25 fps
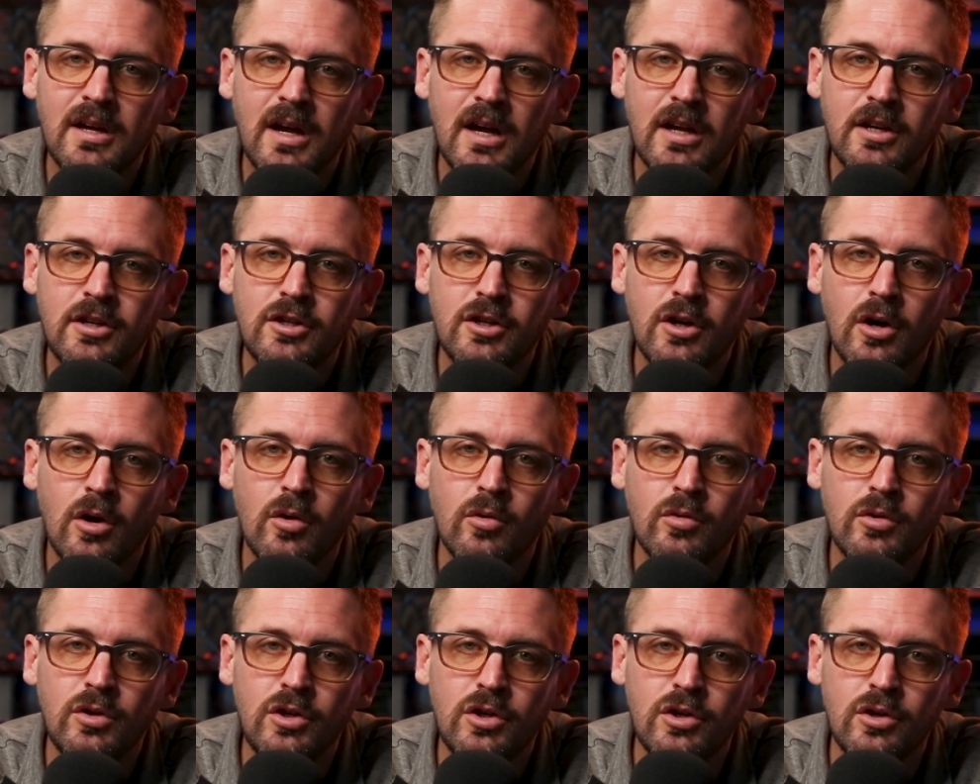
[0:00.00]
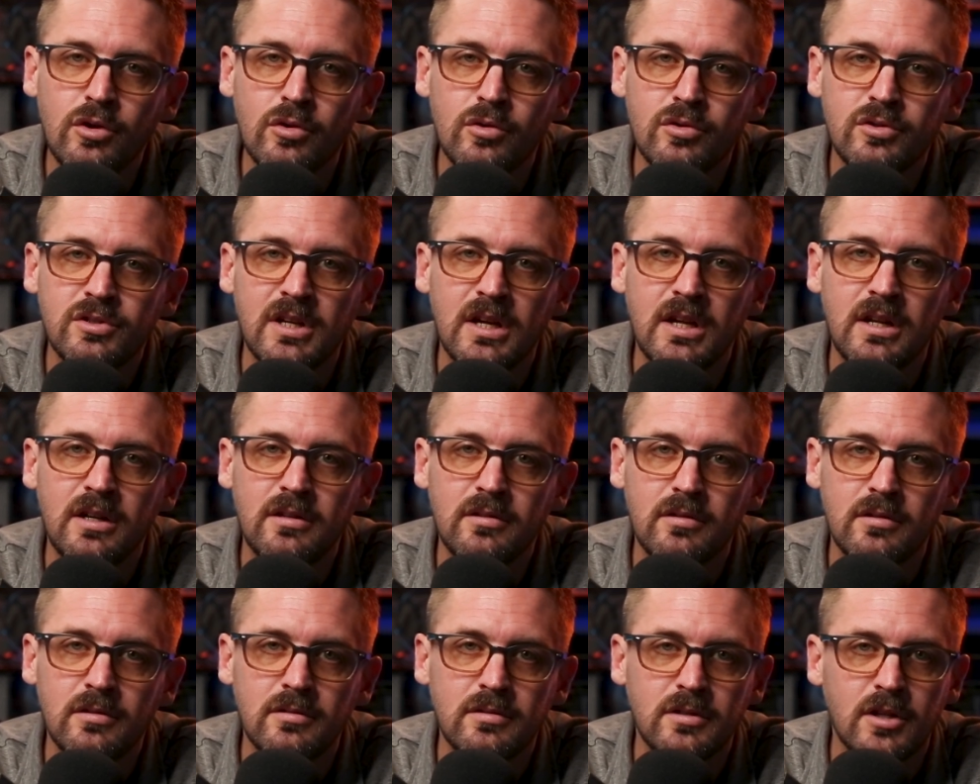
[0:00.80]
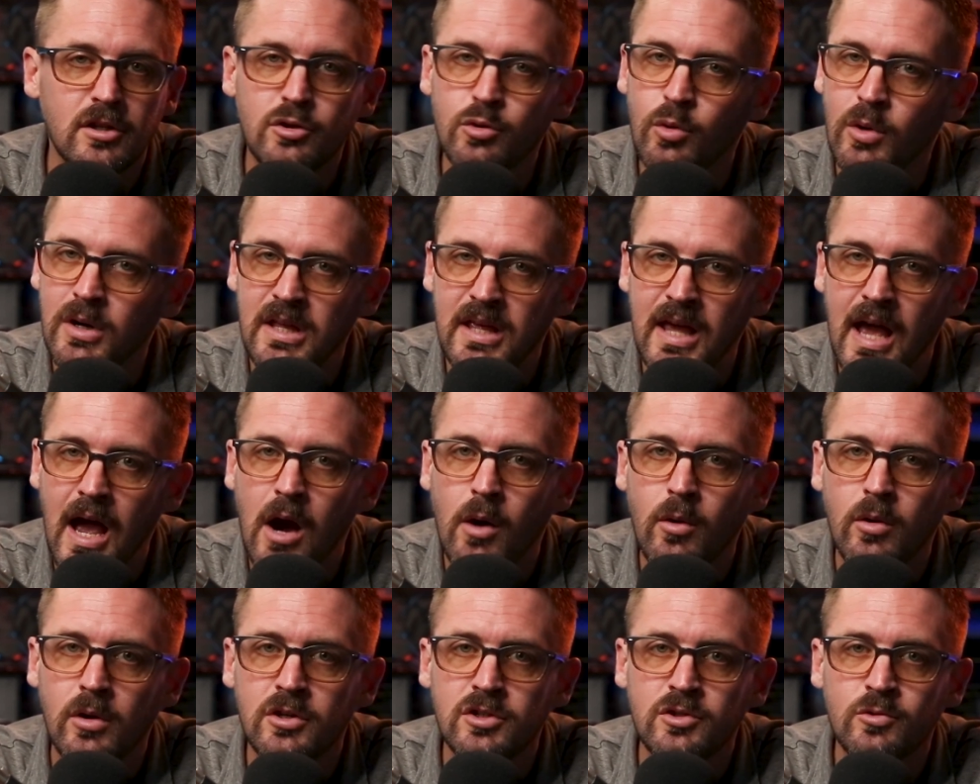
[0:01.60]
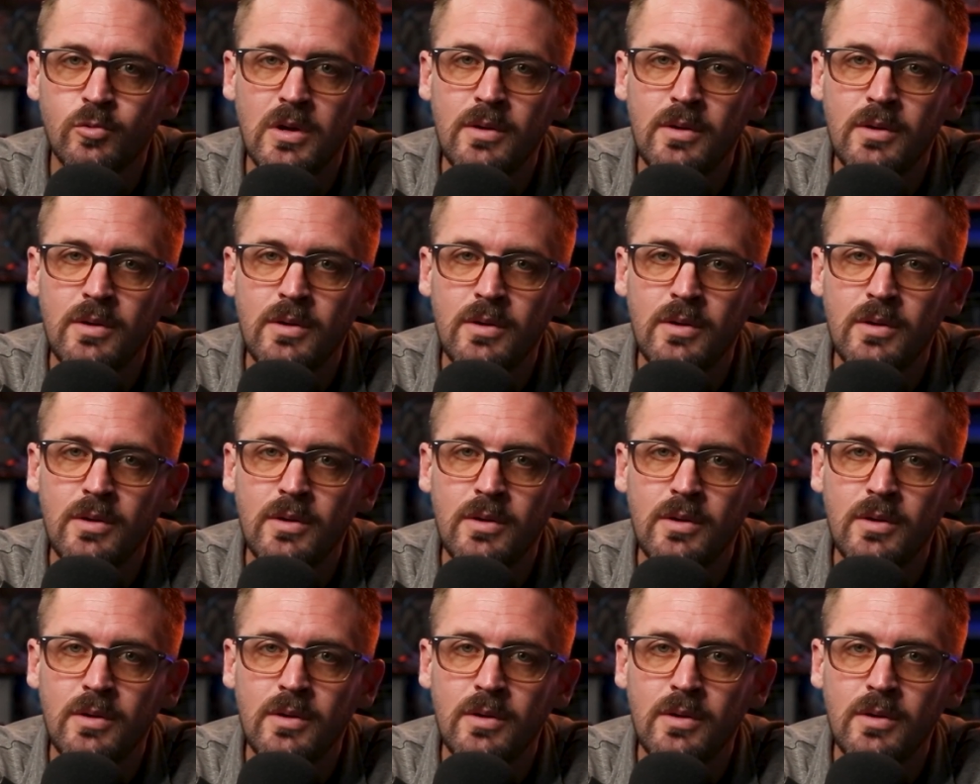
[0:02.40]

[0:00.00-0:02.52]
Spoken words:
I don't use it the 20 hours.